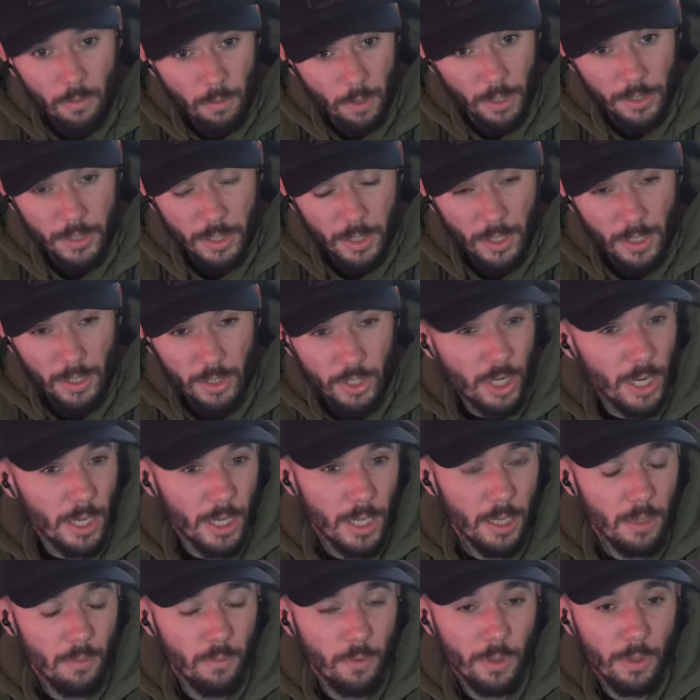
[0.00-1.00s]
We're also going to
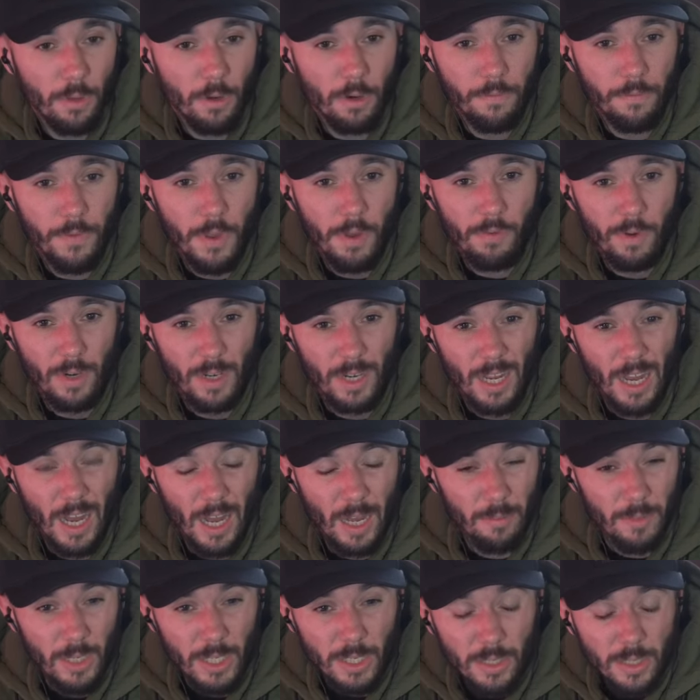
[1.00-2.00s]
check in with our favorite
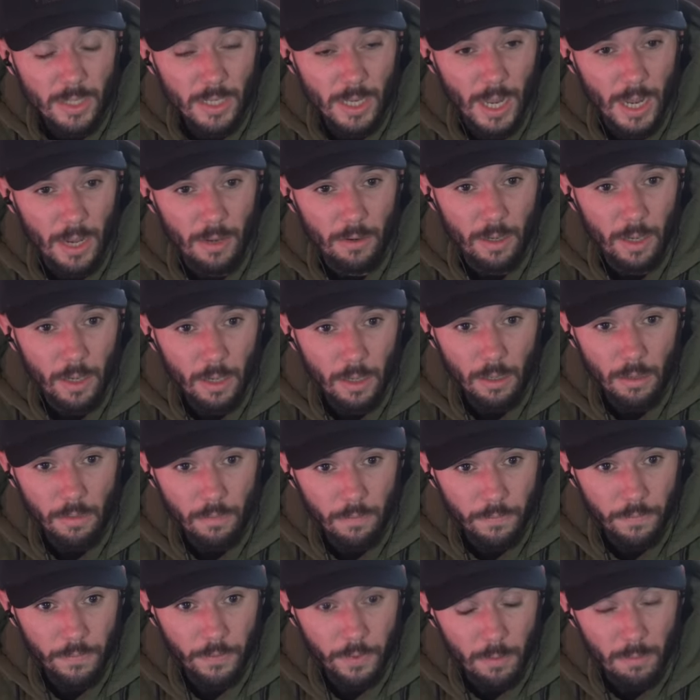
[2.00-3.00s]
commies out
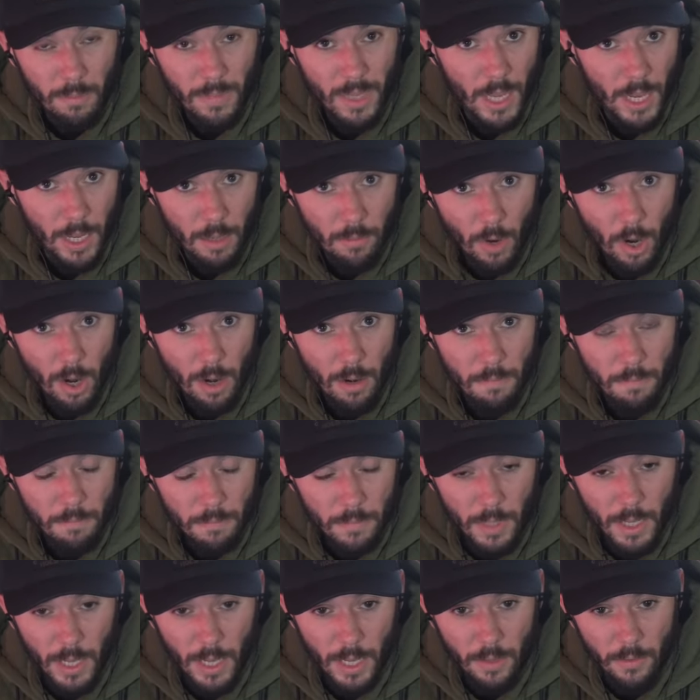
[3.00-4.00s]
of Myanmar
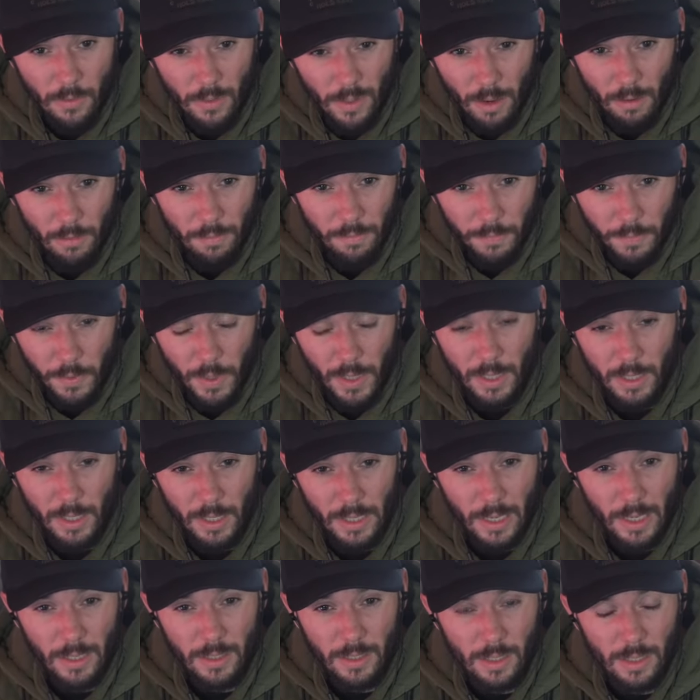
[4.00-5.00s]
and their
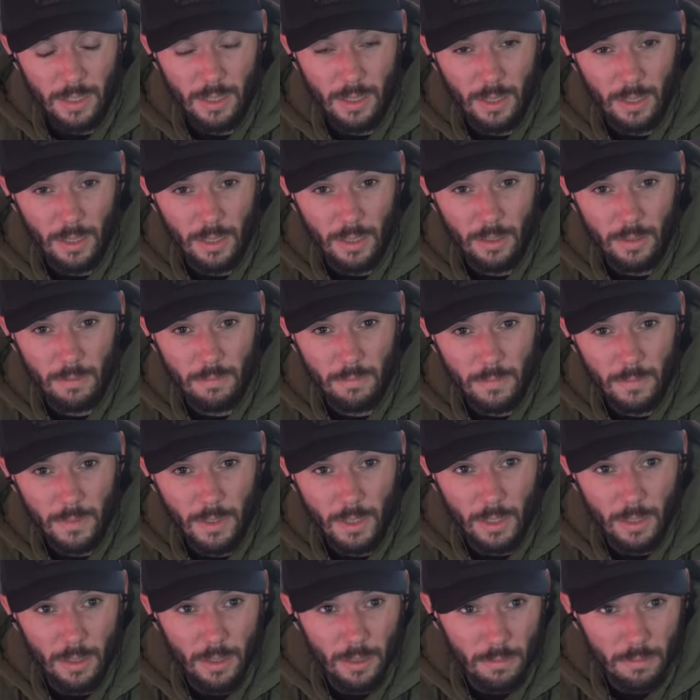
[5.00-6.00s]
fight against the
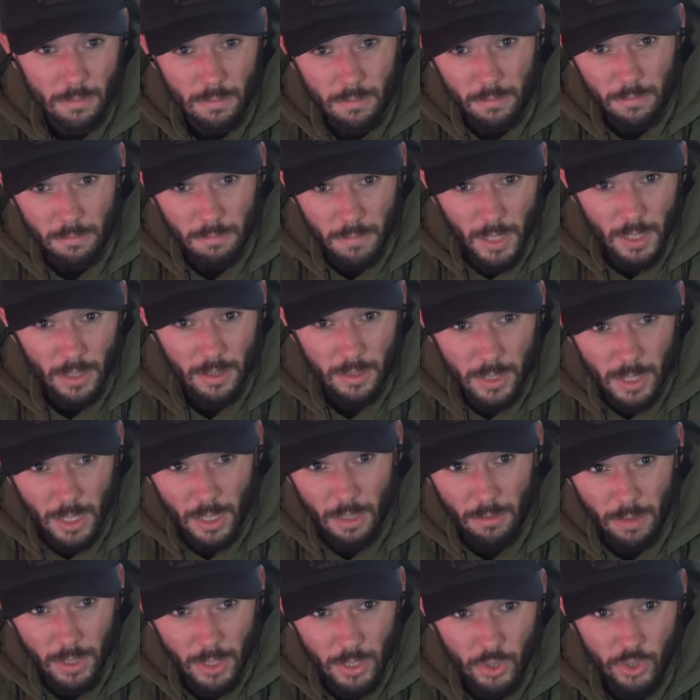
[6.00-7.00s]
the
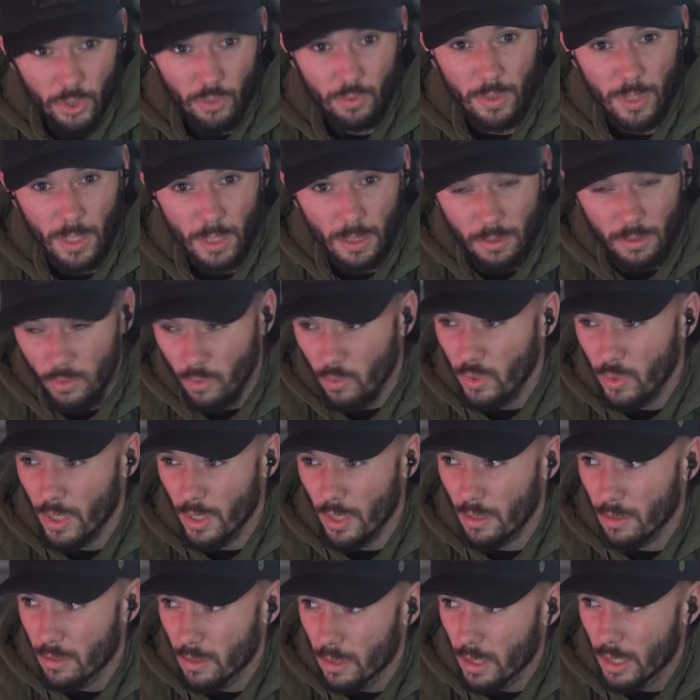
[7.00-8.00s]
military junta,
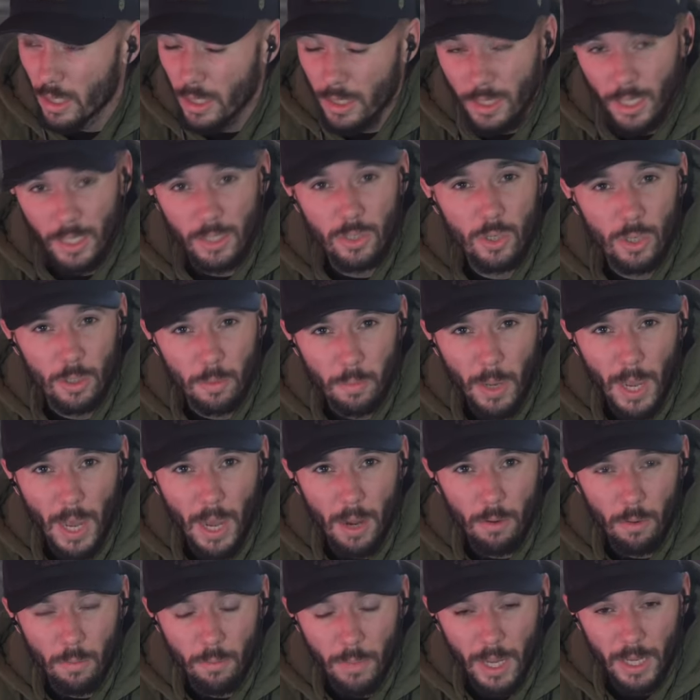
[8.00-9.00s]
junta that took
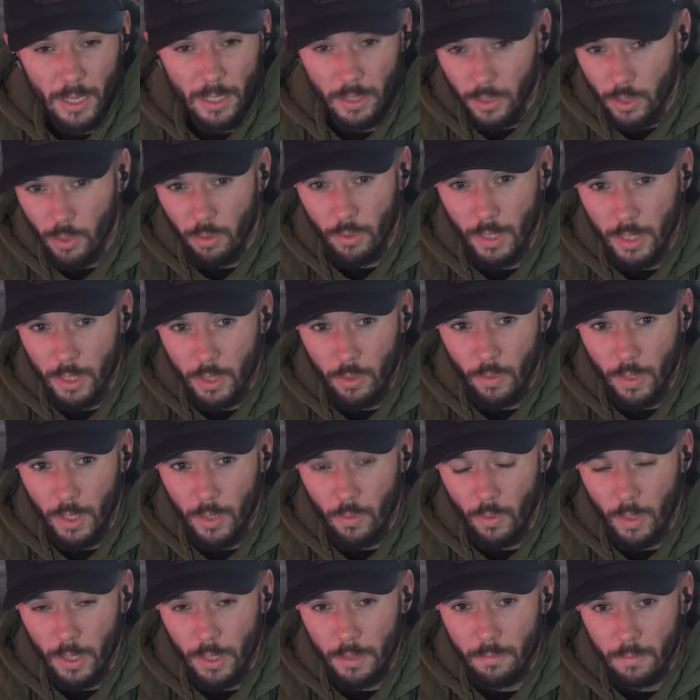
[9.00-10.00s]
power back in twenty
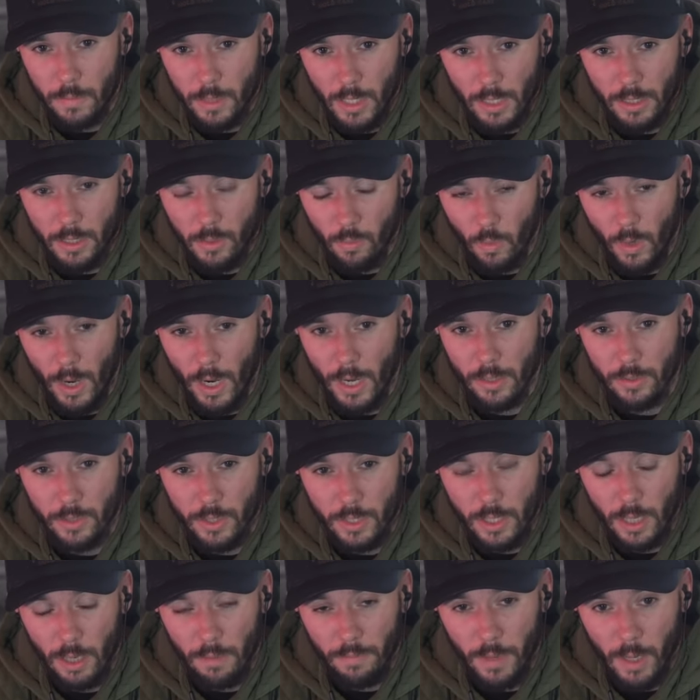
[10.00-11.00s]
twenty-one. It's got some
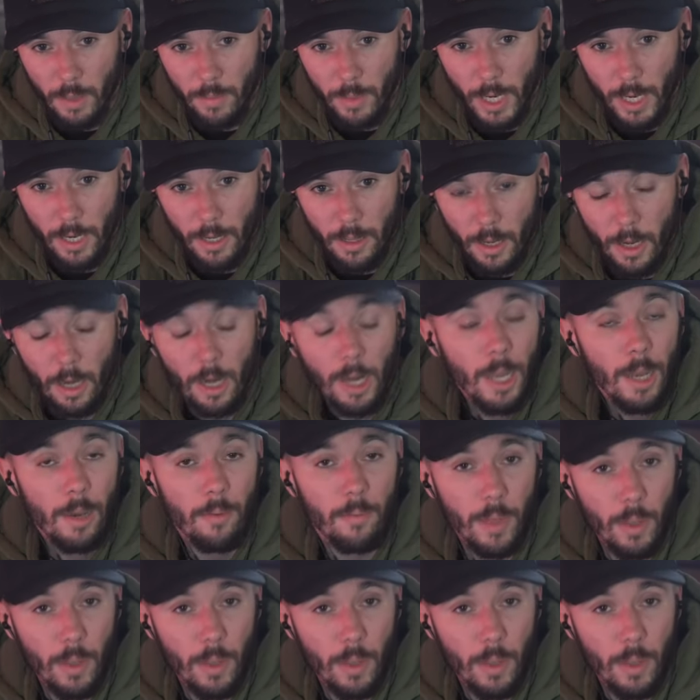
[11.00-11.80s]
wild stuff coming out of there.